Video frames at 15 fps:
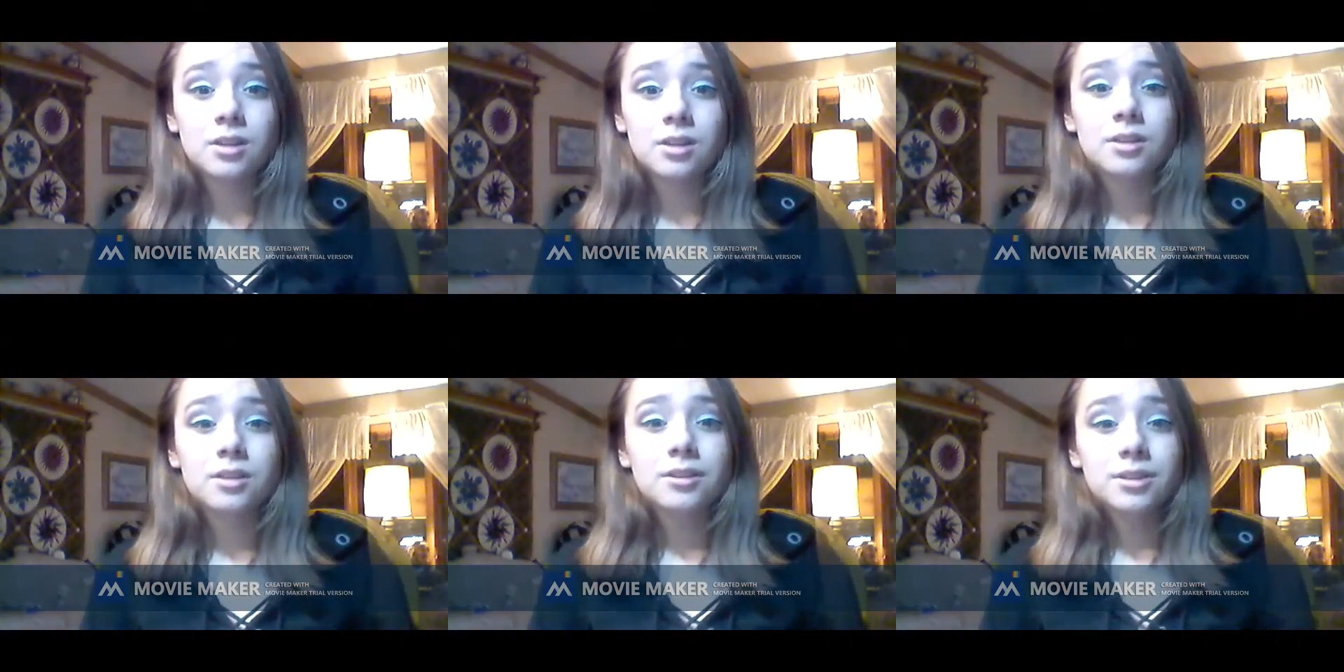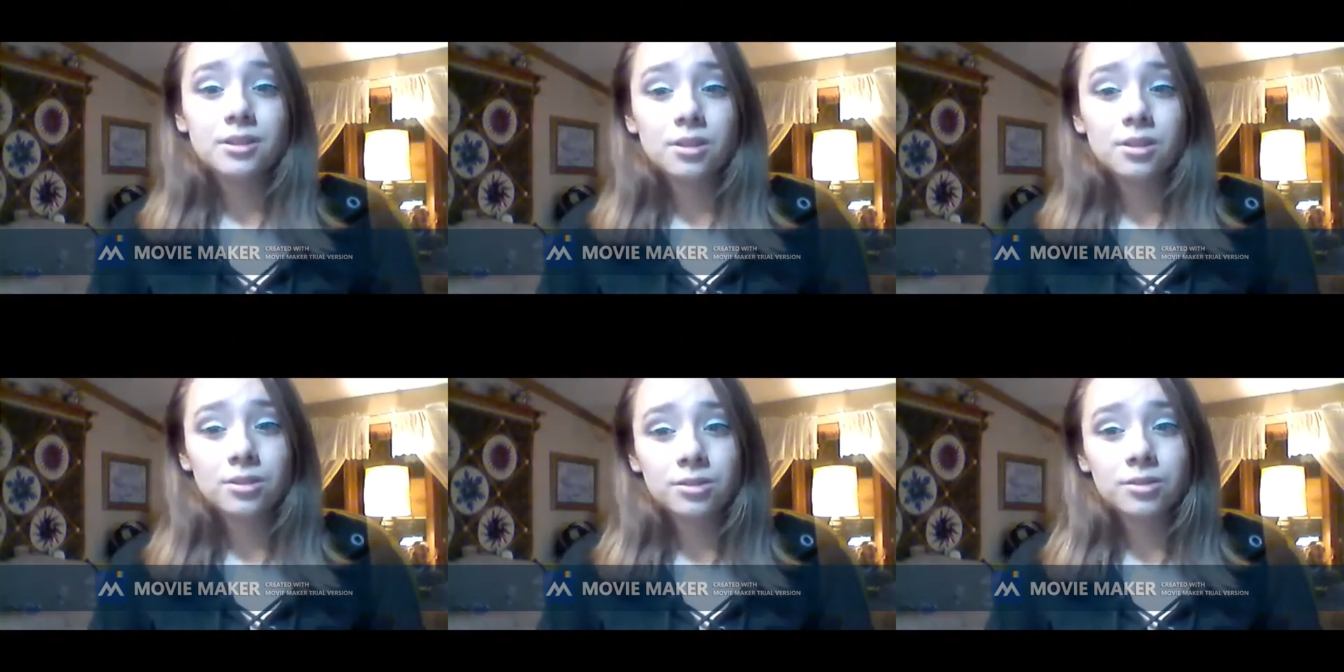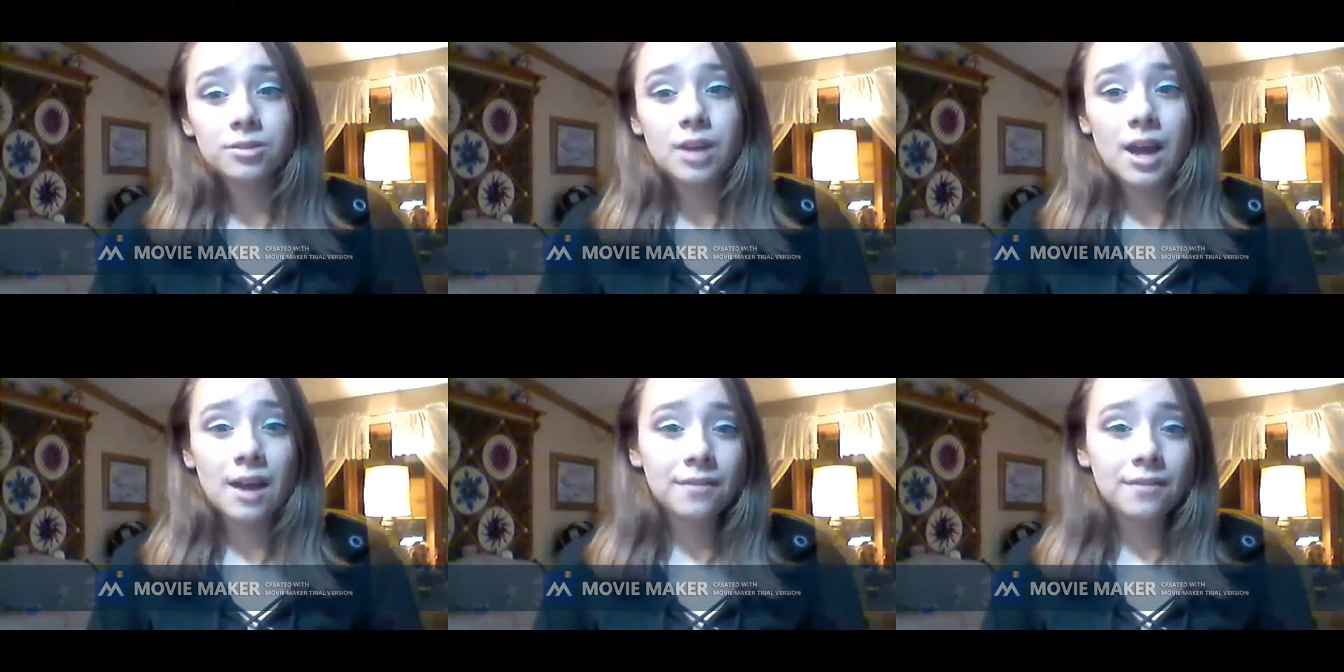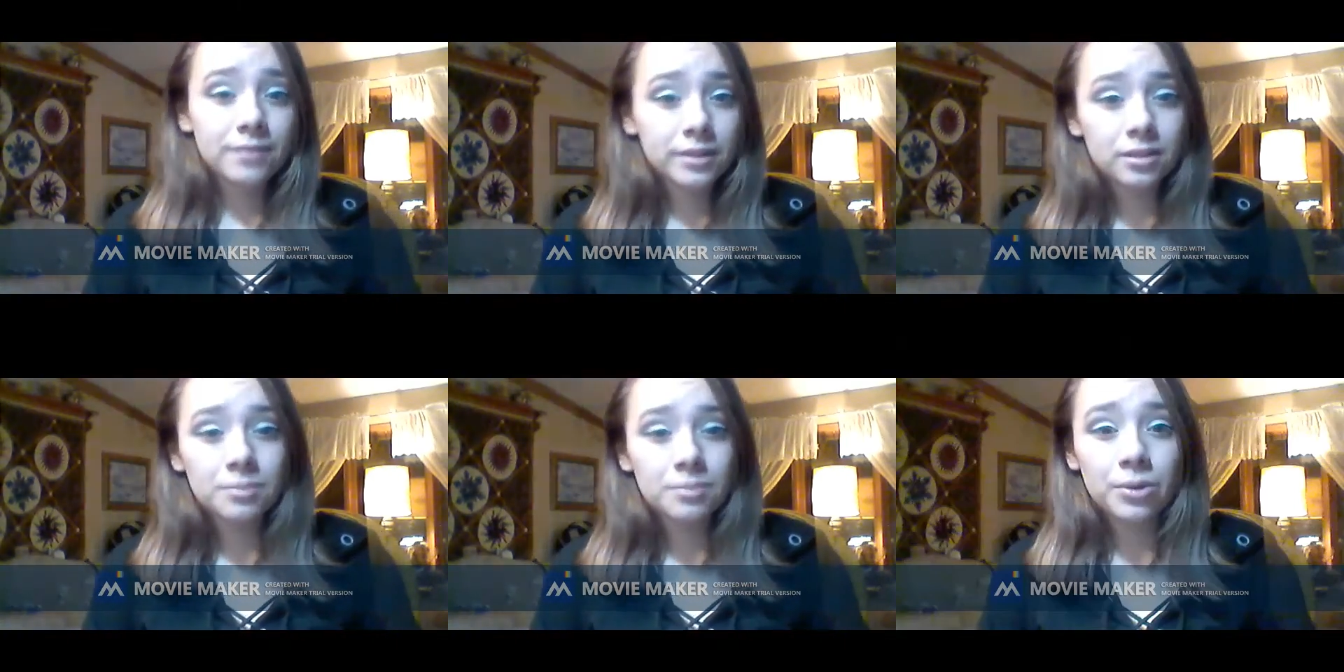So after
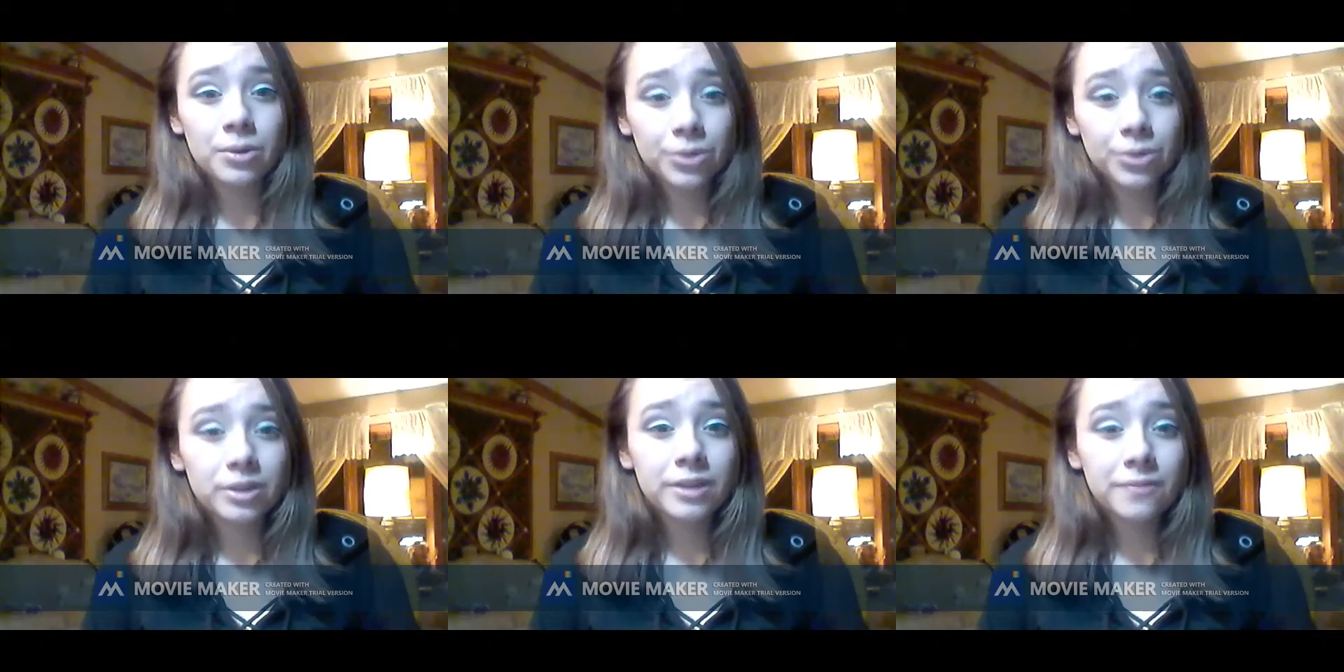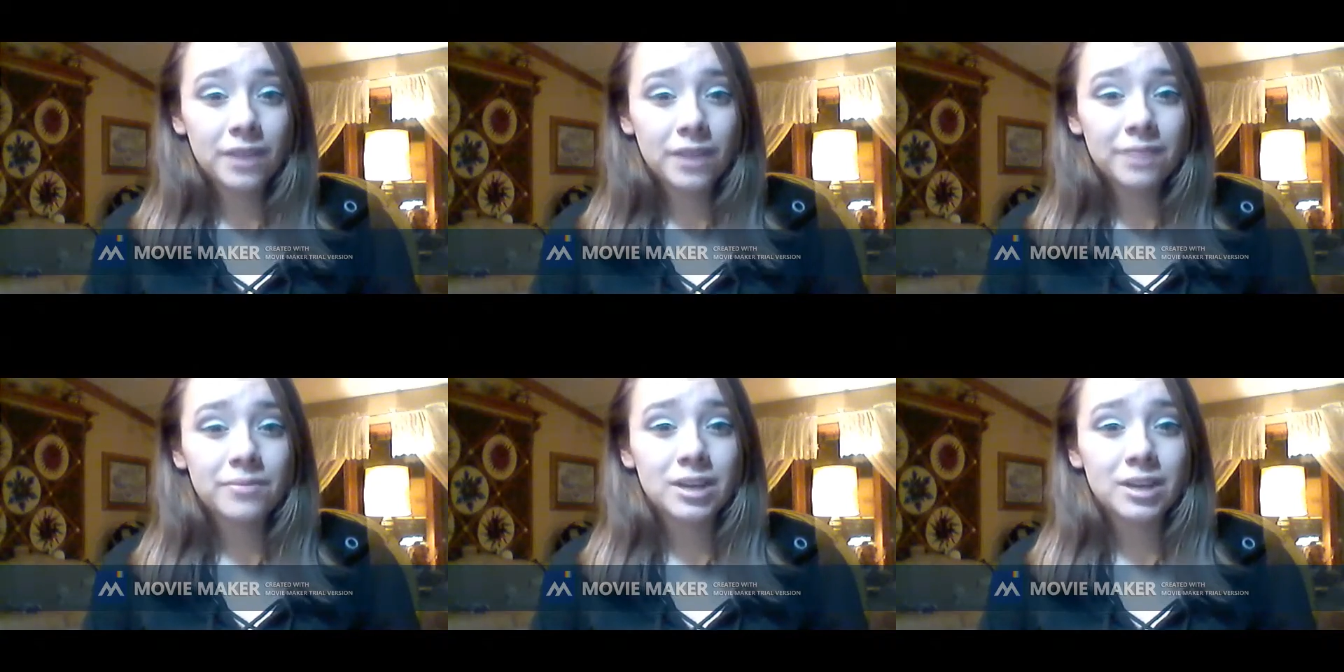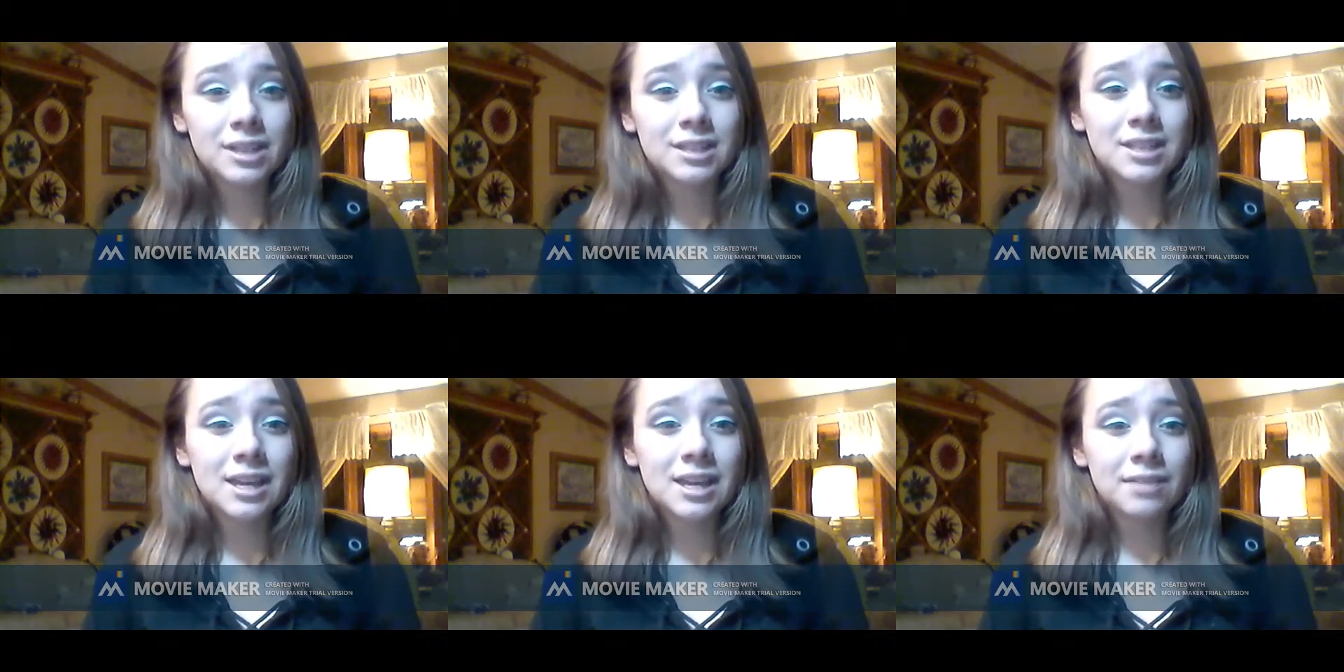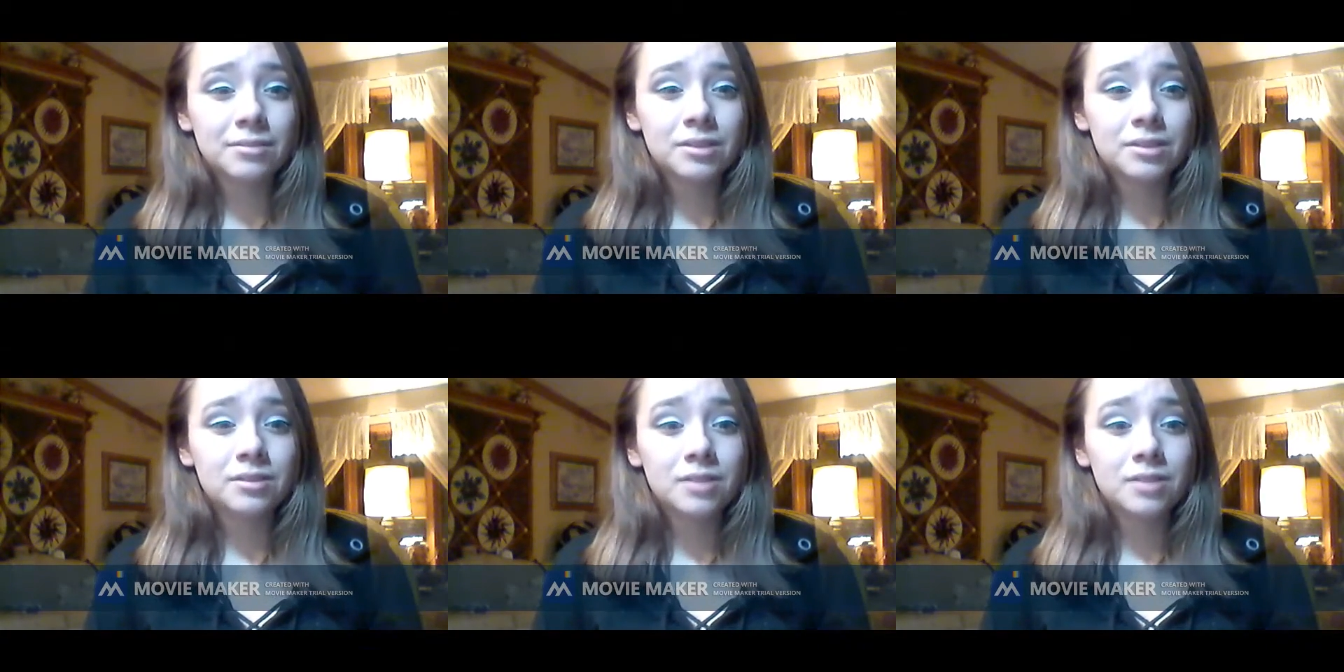about 35 minutes, I would